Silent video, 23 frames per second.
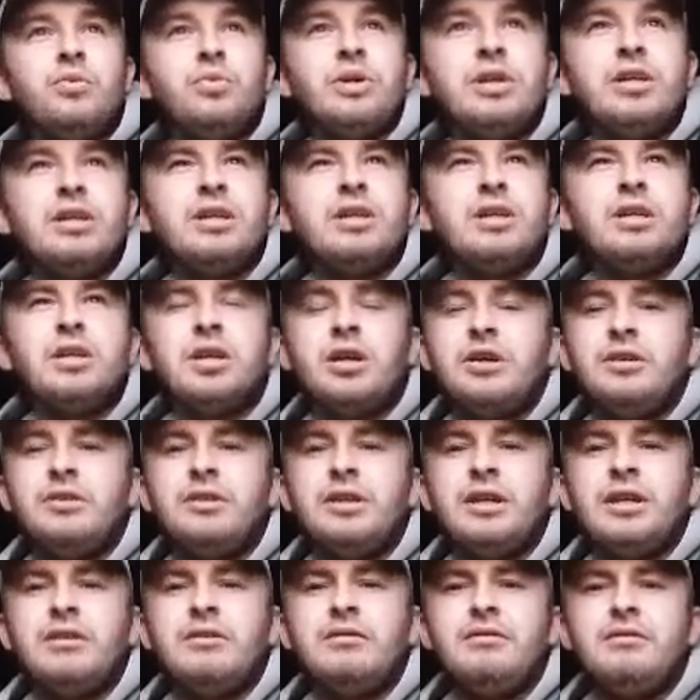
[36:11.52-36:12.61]
a week
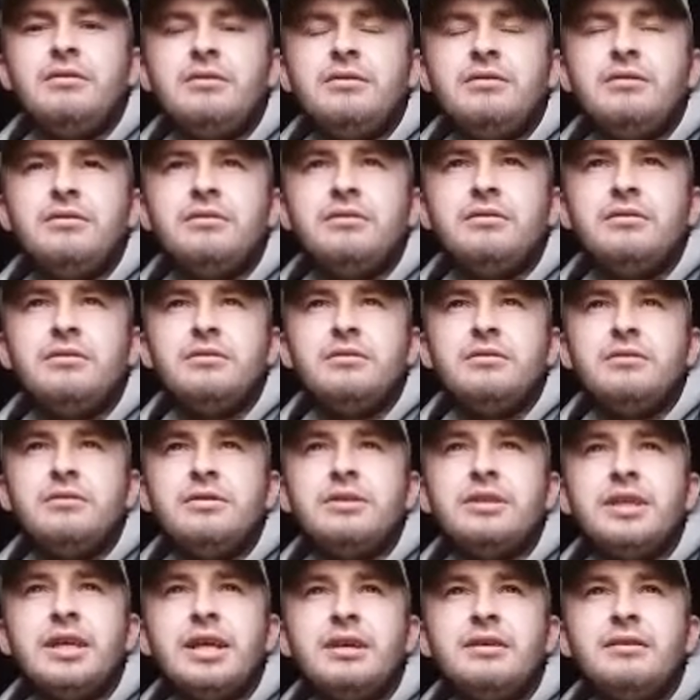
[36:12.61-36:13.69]
ago now.
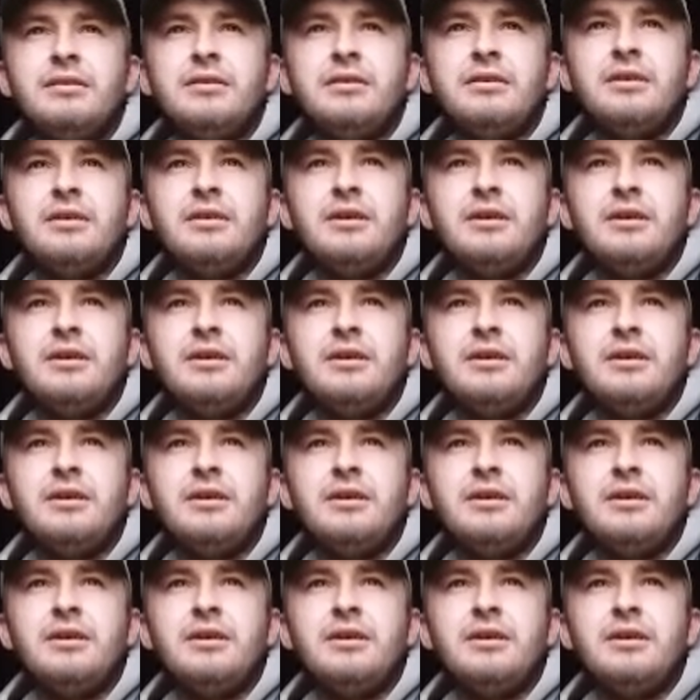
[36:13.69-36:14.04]
Yeah.